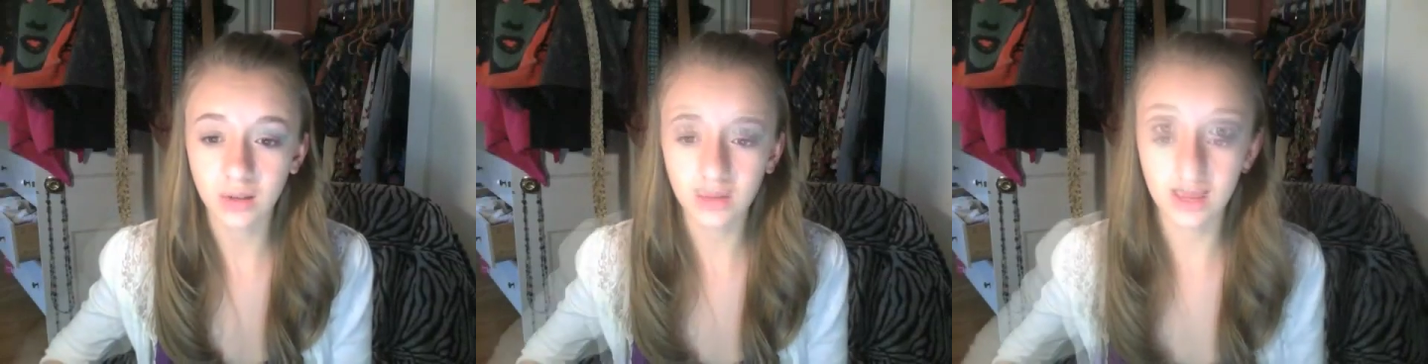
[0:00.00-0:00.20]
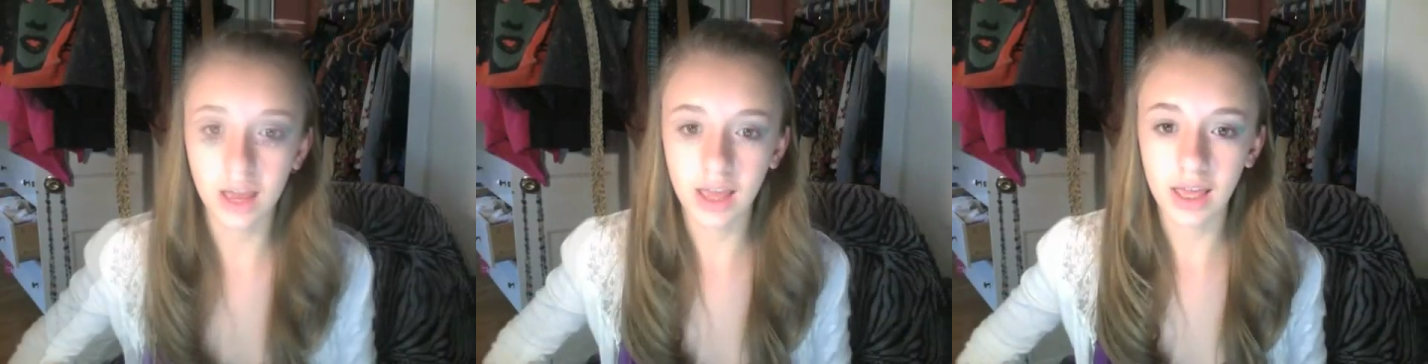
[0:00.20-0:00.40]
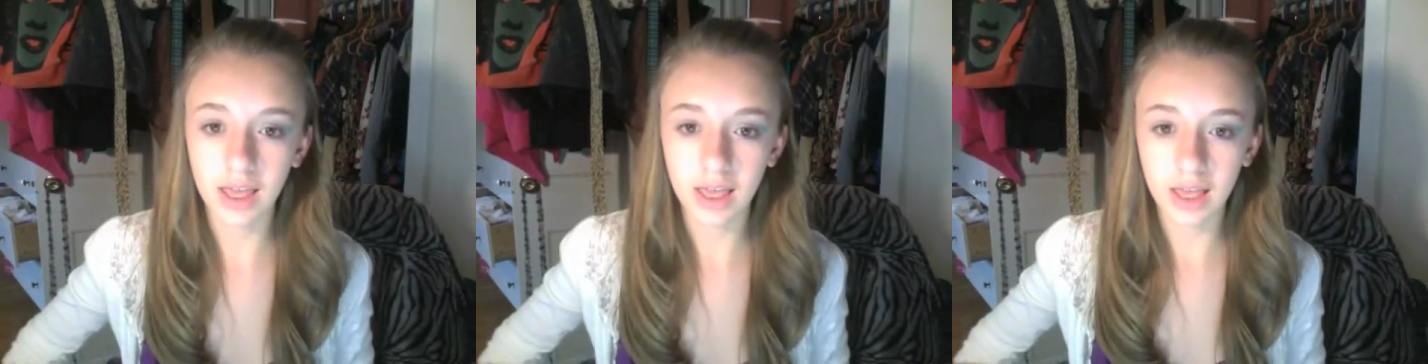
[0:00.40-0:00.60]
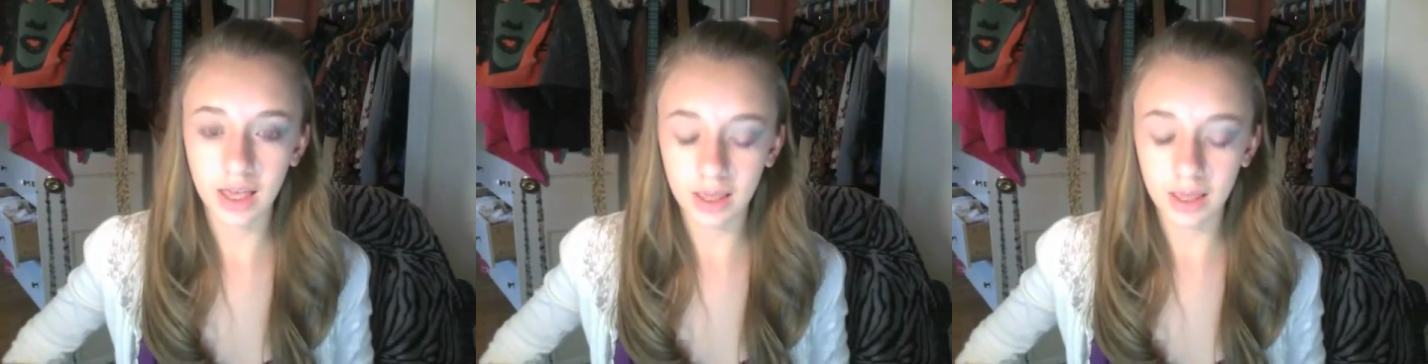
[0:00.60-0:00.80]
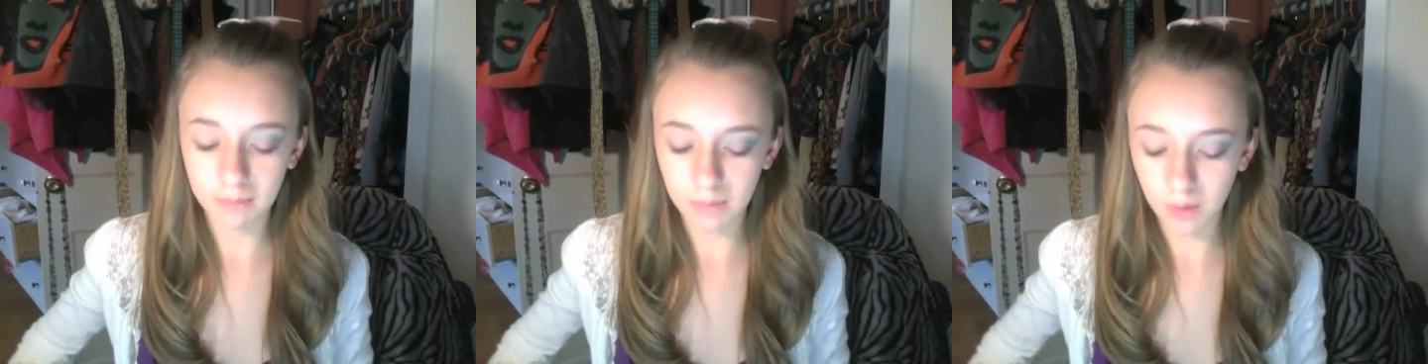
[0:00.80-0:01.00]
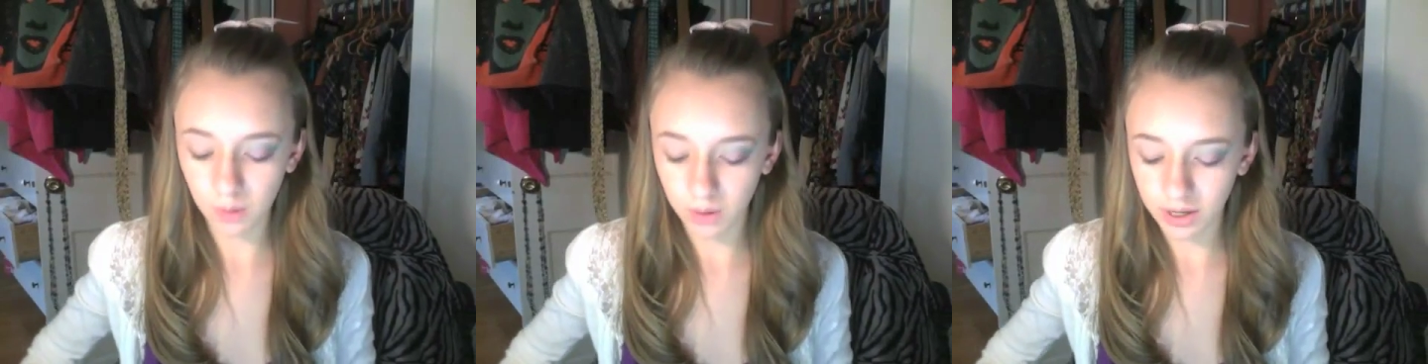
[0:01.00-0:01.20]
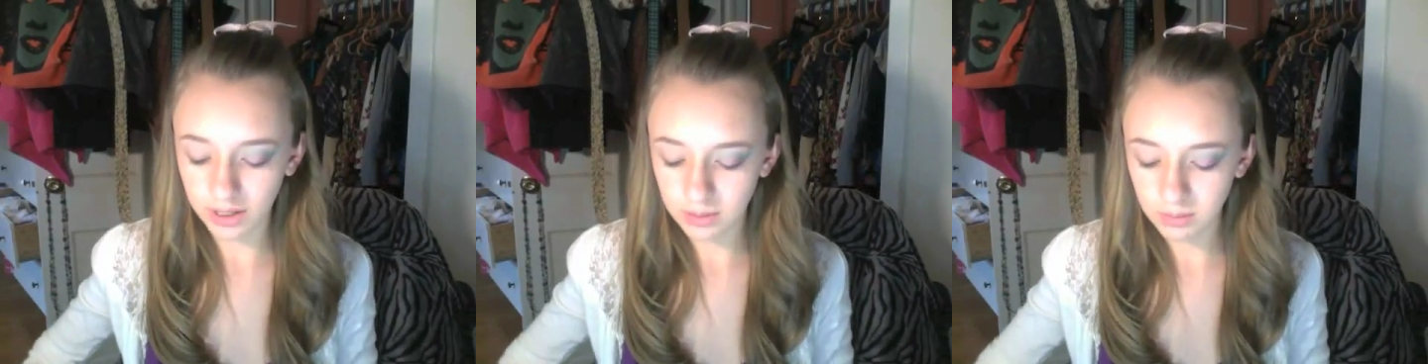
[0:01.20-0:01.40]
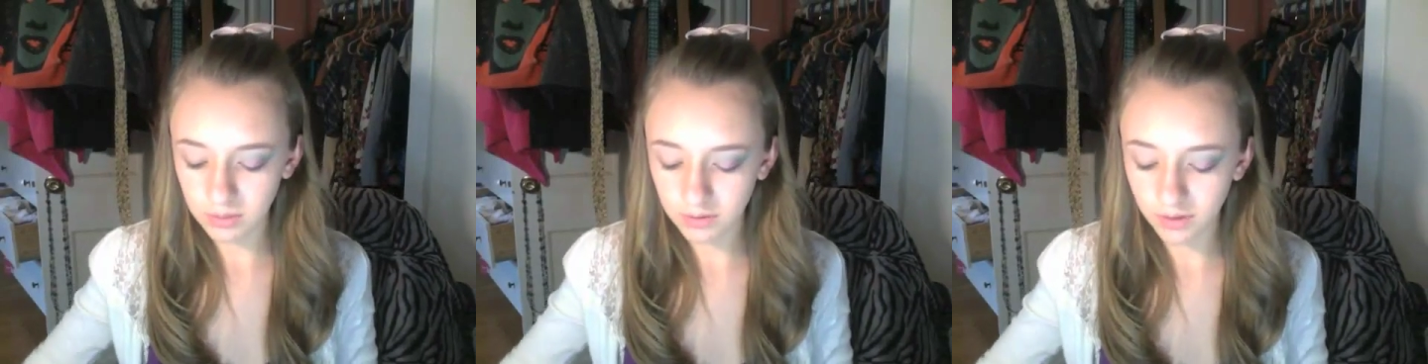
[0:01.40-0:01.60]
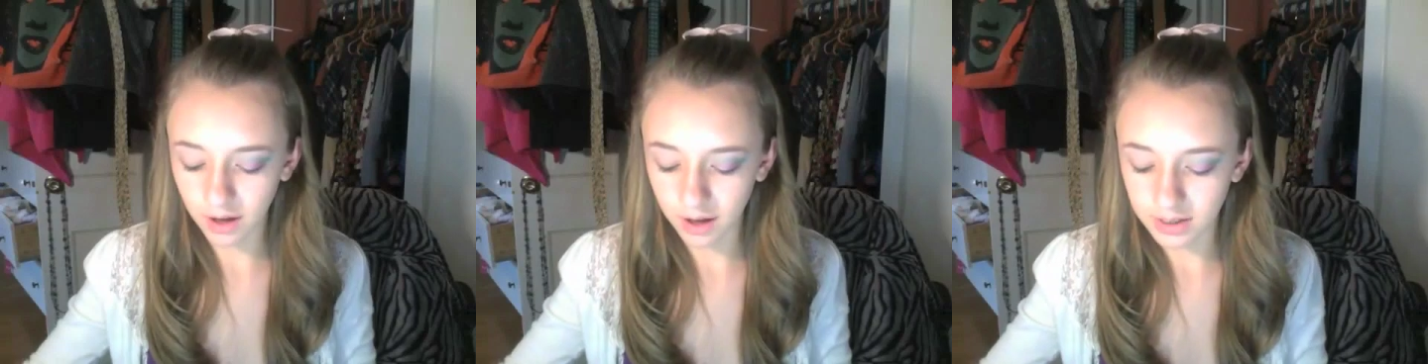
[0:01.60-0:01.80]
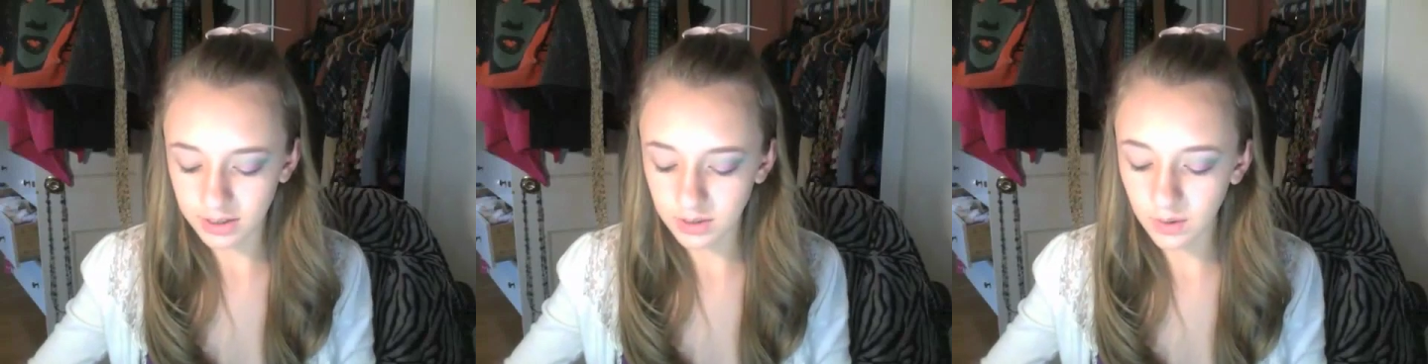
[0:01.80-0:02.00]
I am going to move
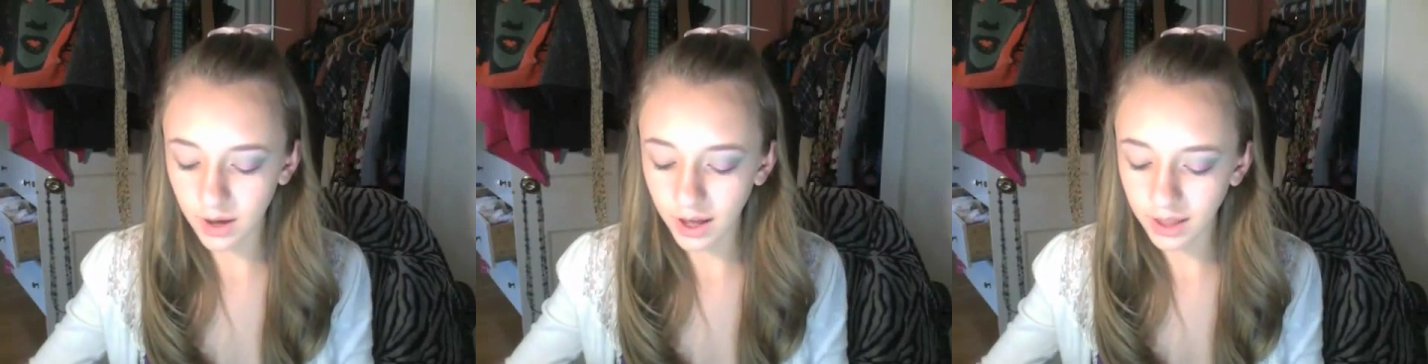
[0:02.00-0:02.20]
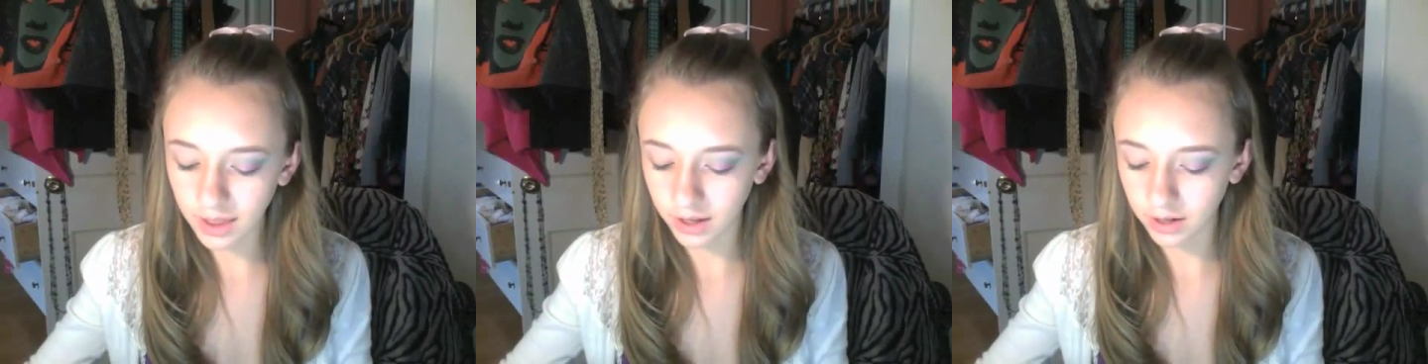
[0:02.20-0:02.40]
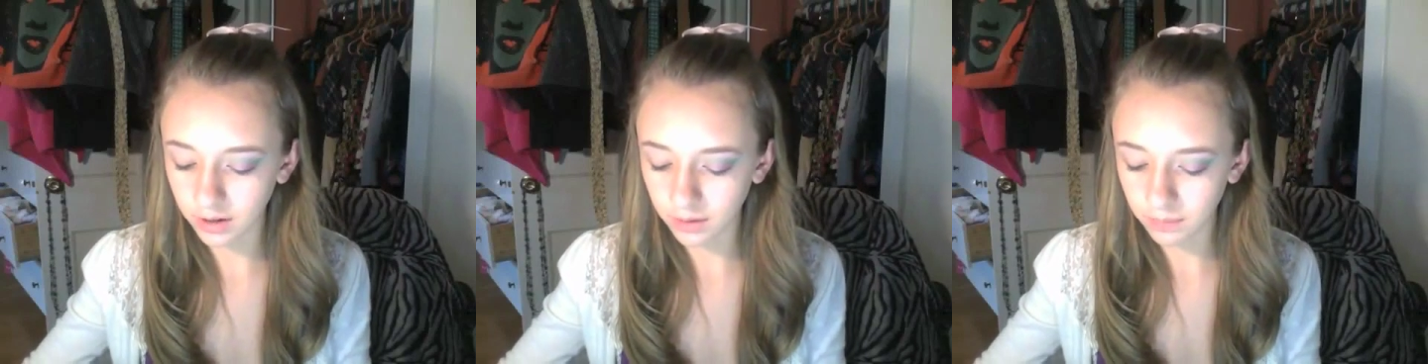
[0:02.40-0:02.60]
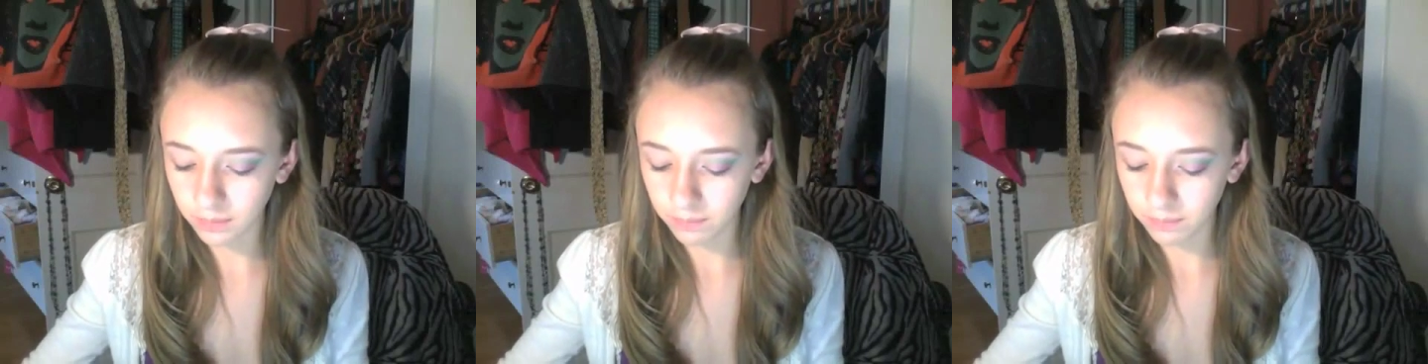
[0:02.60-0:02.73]
on to eyeliner.